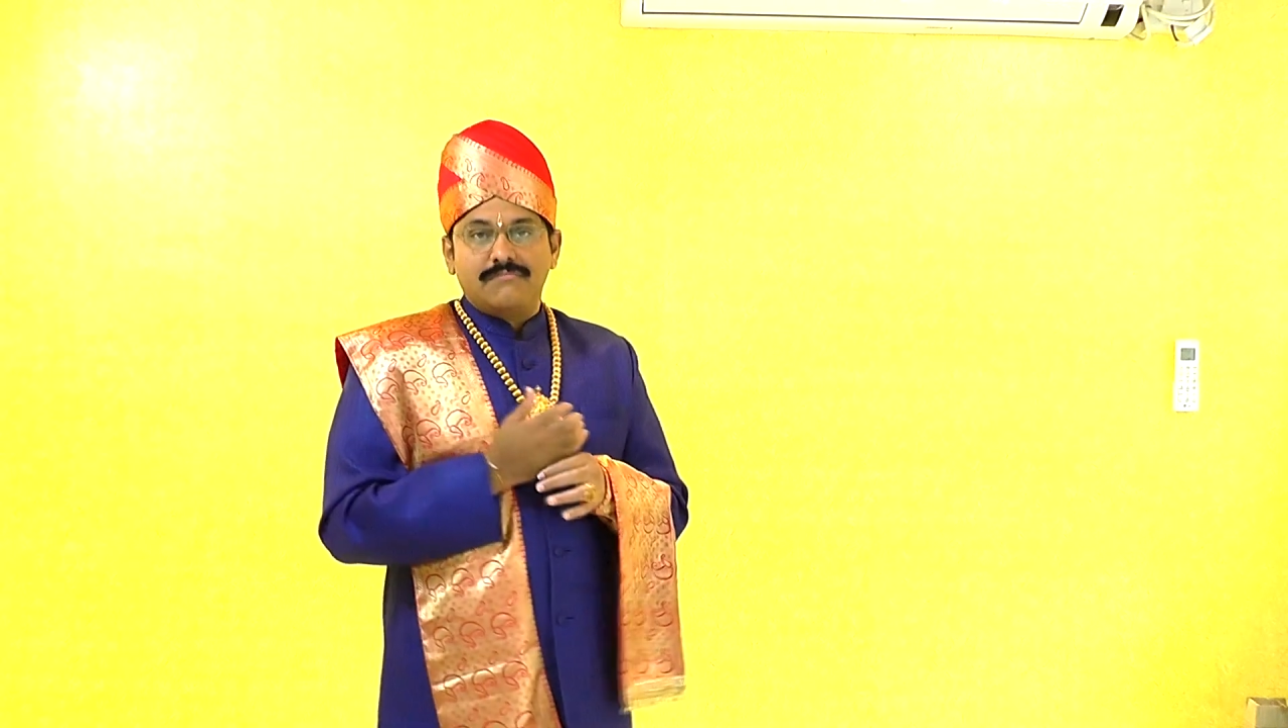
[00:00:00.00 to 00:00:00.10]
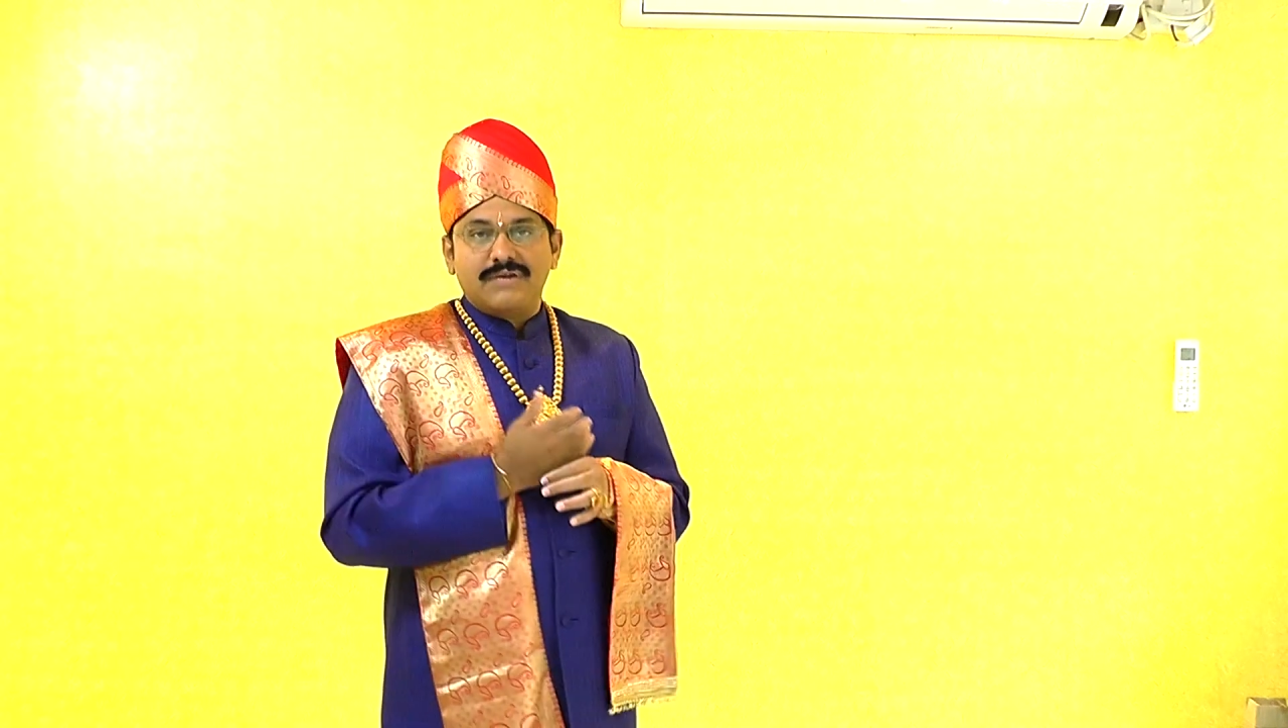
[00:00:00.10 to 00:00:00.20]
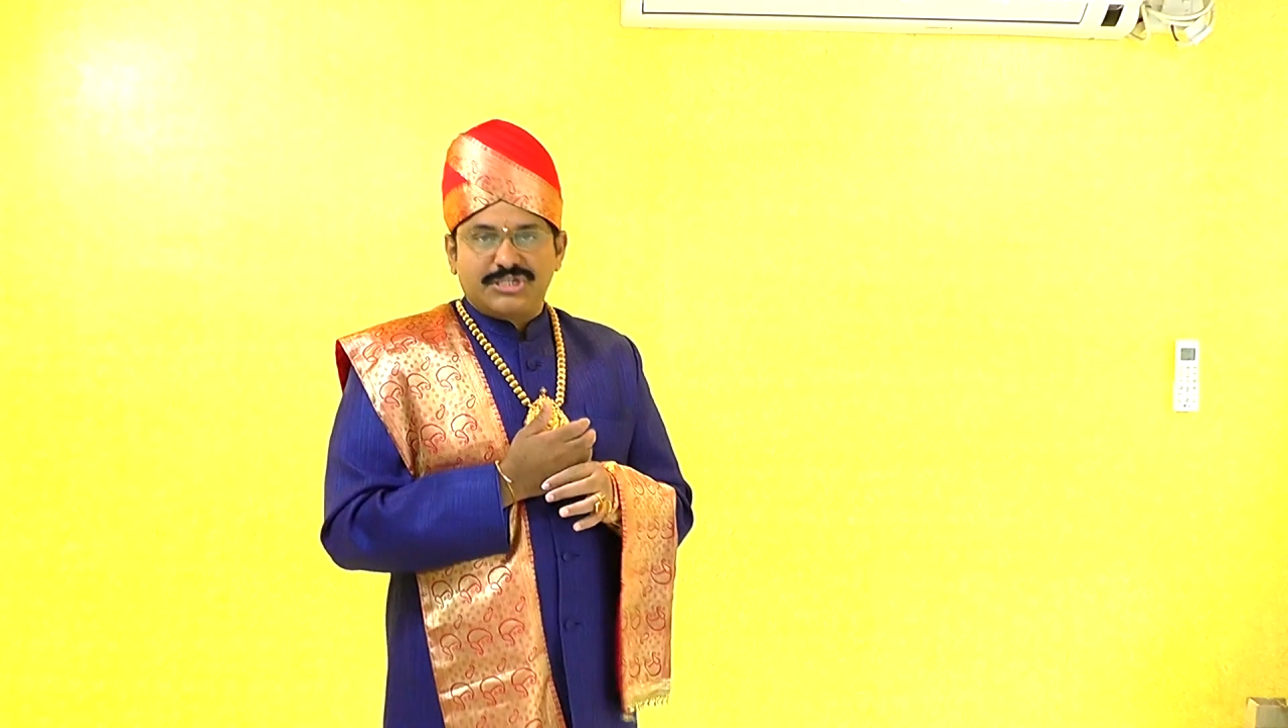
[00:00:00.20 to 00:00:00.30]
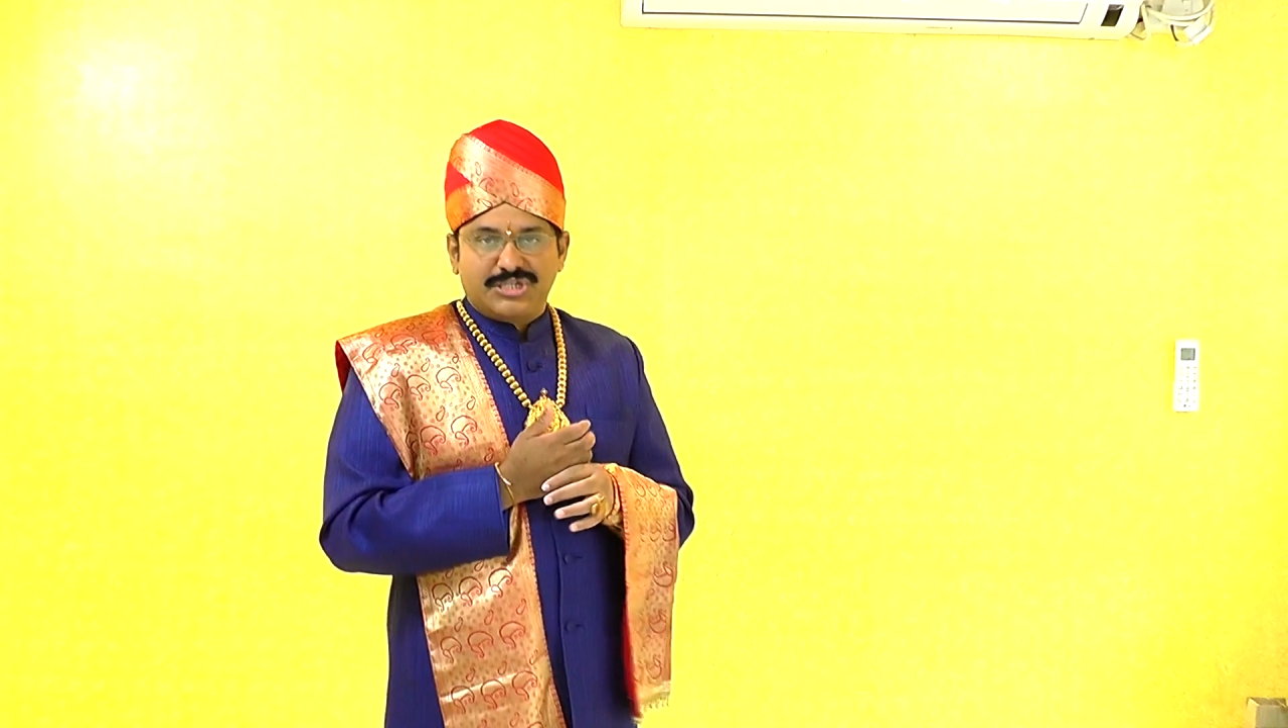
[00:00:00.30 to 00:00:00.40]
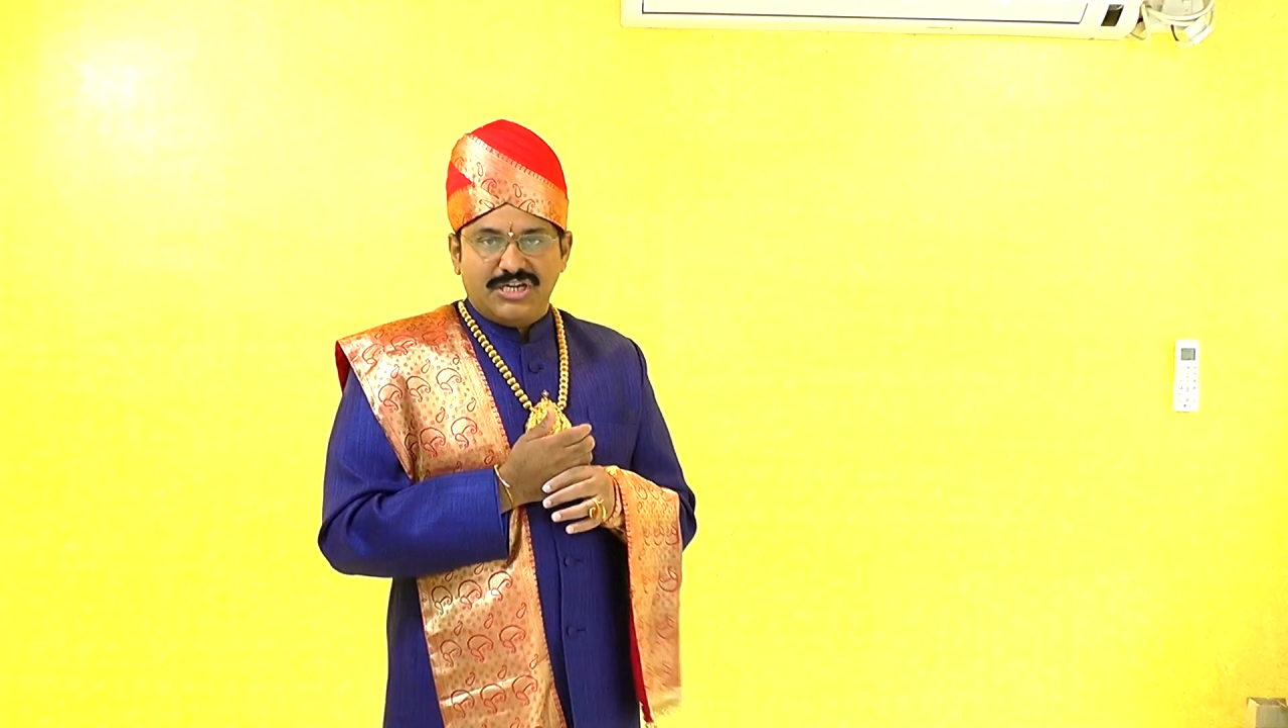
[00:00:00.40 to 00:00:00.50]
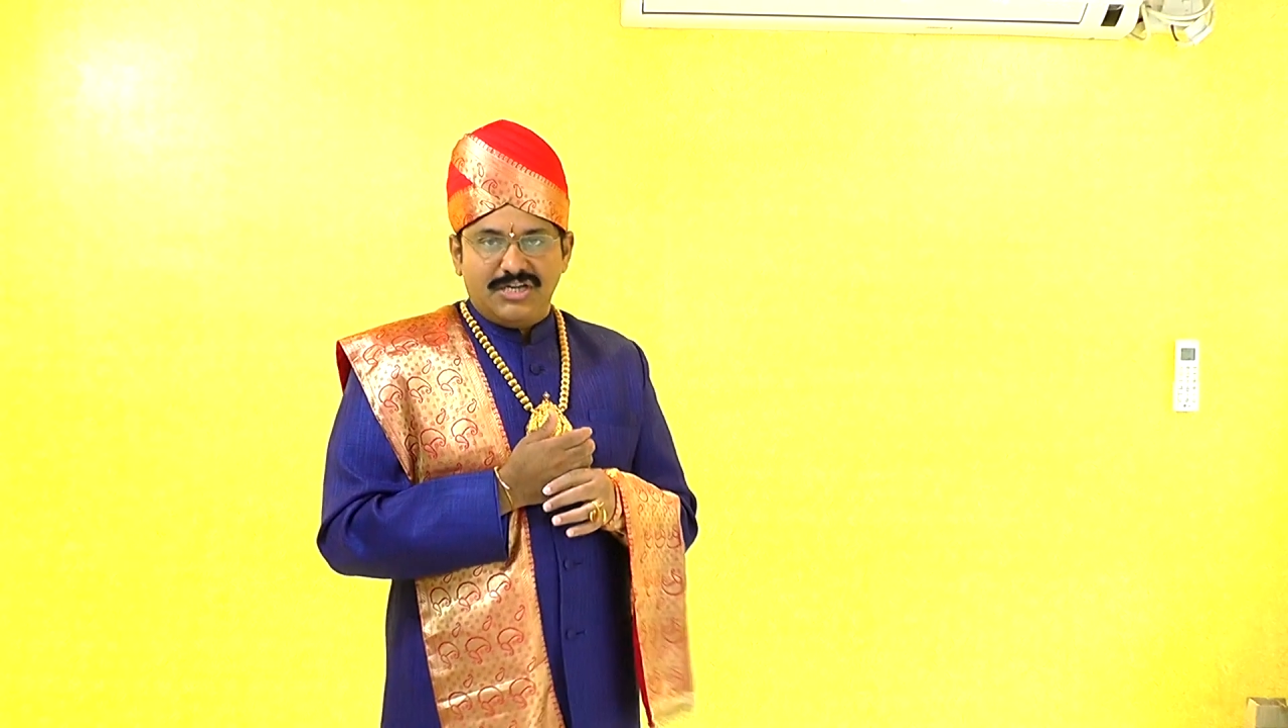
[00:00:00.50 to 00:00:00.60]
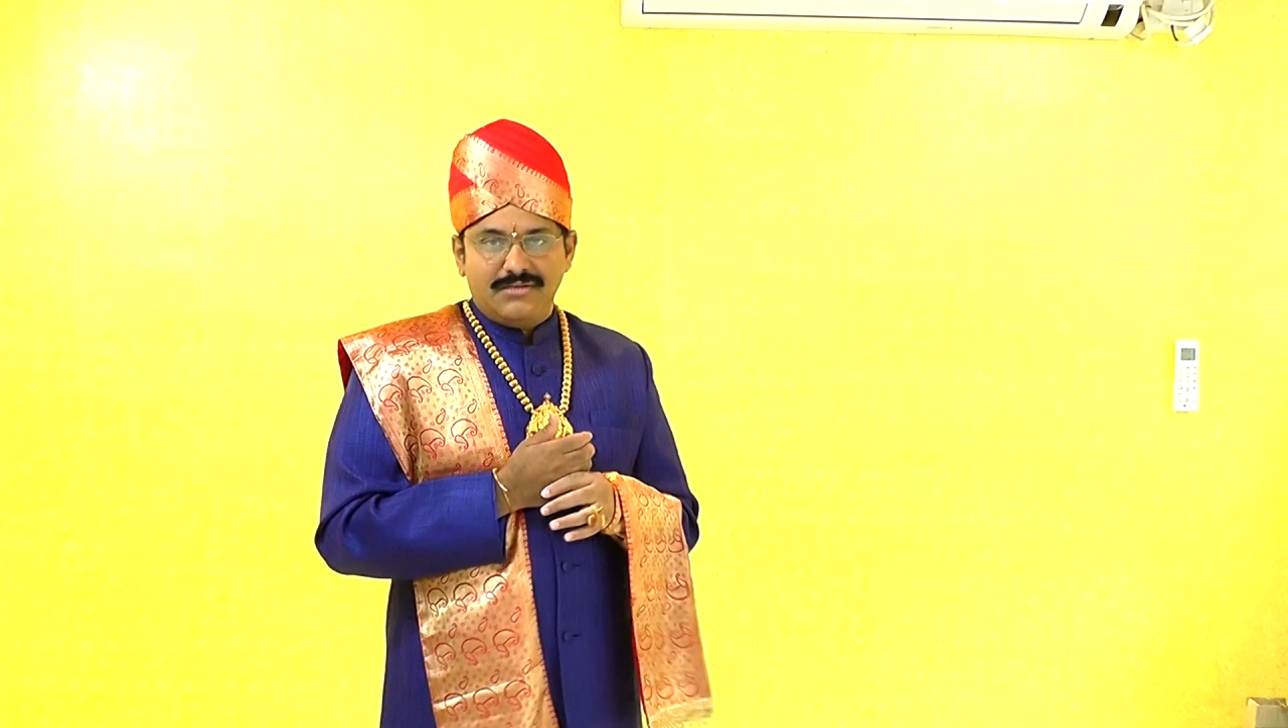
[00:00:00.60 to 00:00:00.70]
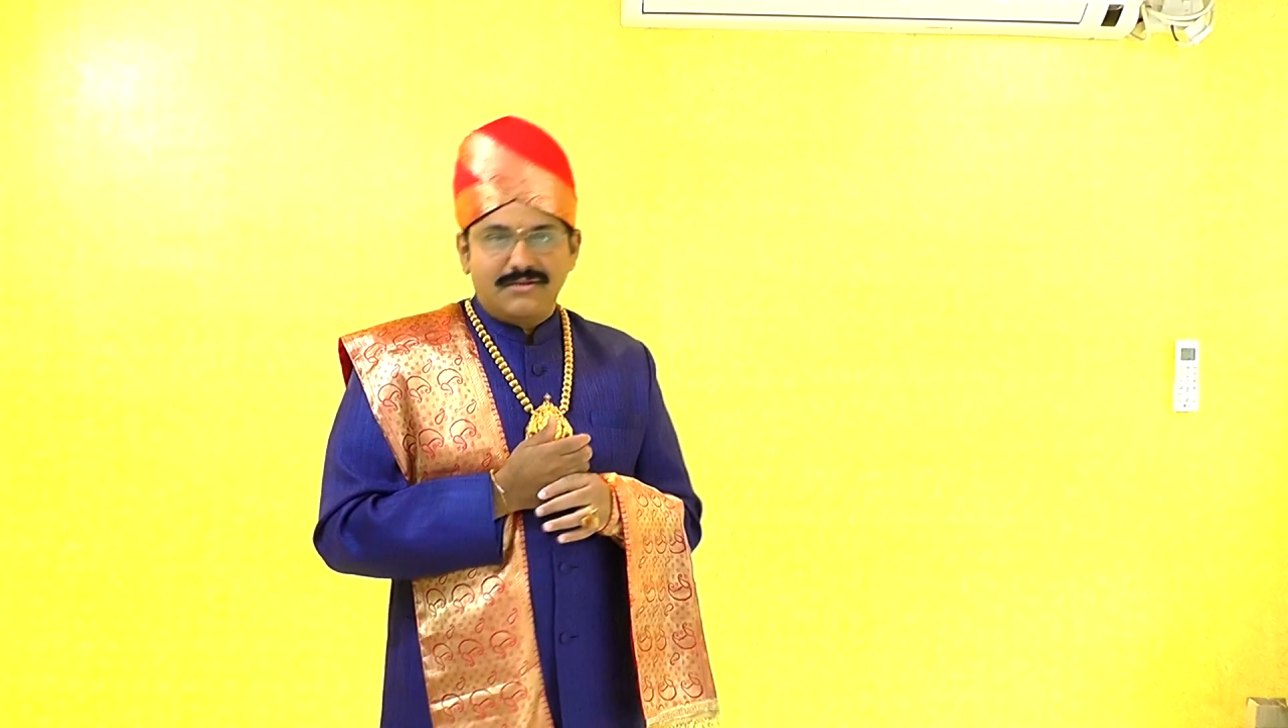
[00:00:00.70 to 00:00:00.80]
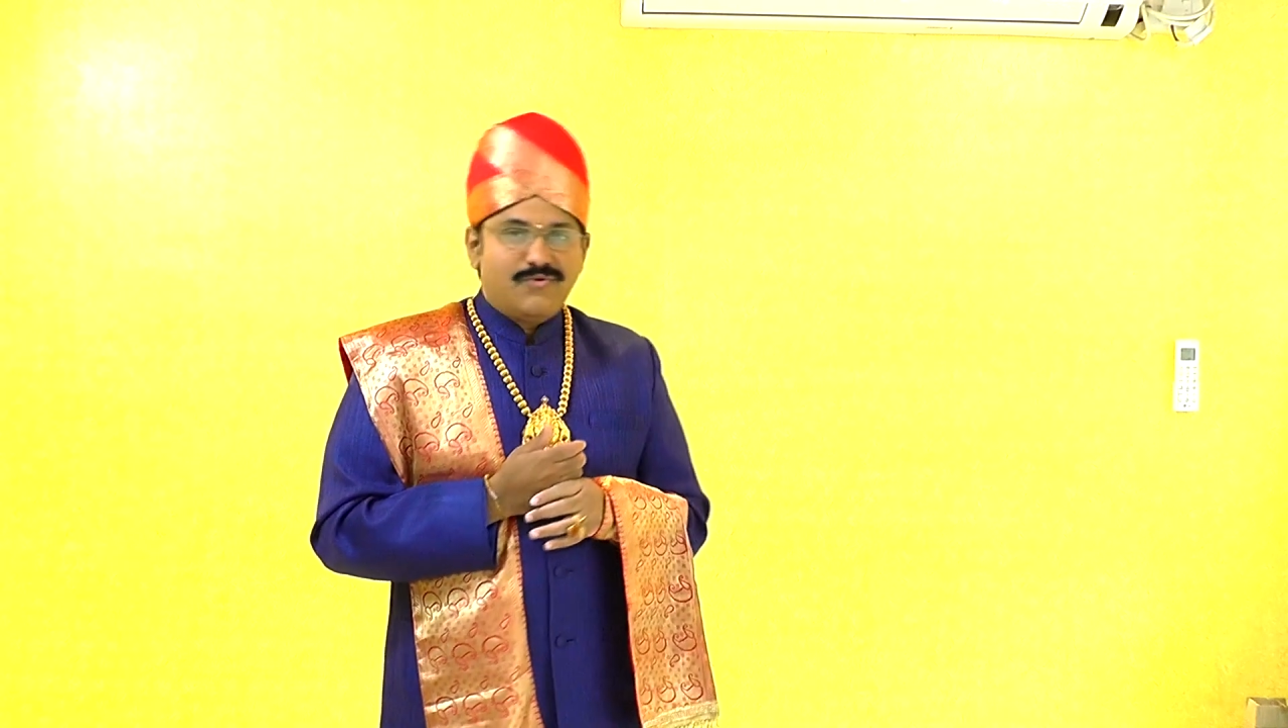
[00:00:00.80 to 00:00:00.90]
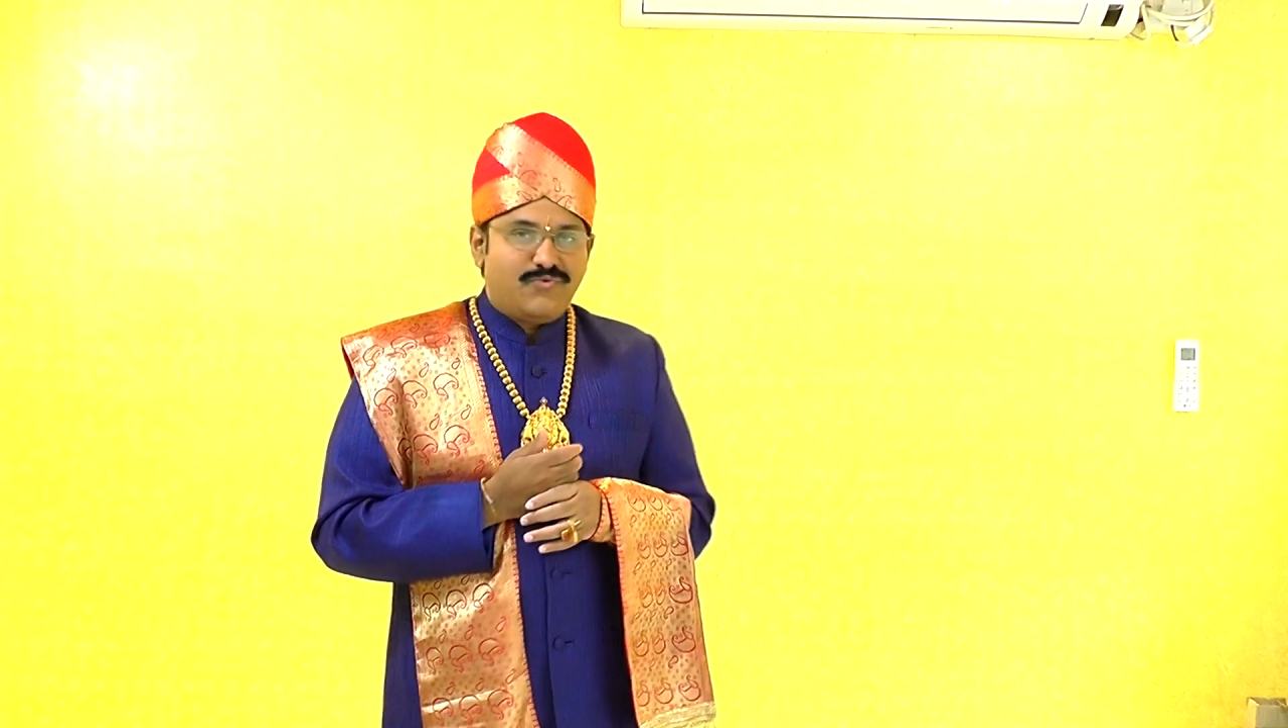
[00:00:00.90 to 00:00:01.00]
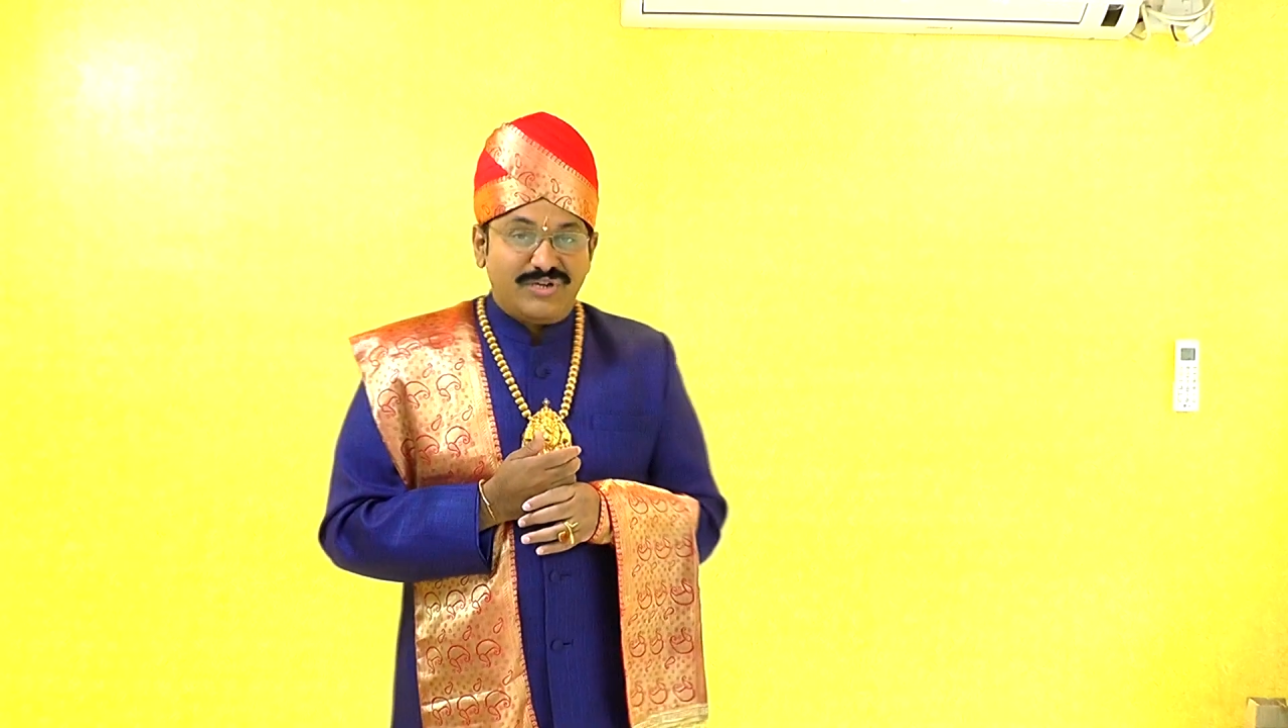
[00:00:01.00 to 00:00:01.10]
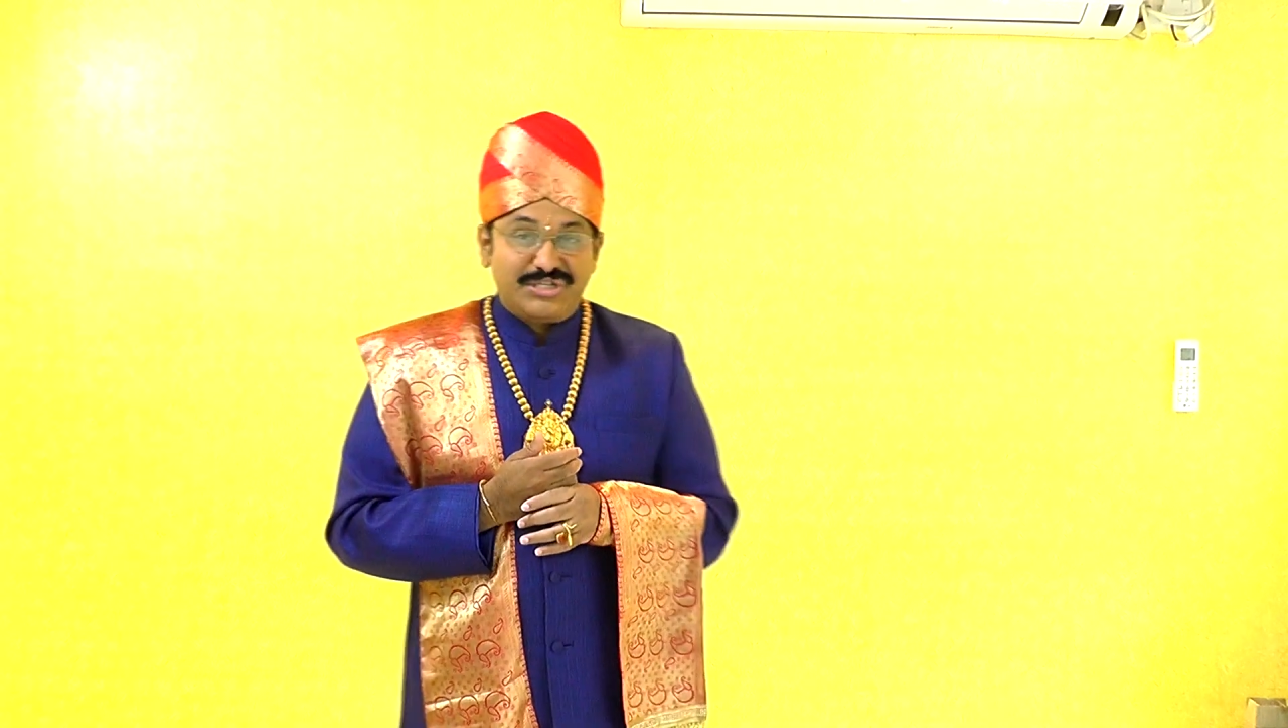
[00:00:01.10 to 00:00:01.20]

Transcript: machine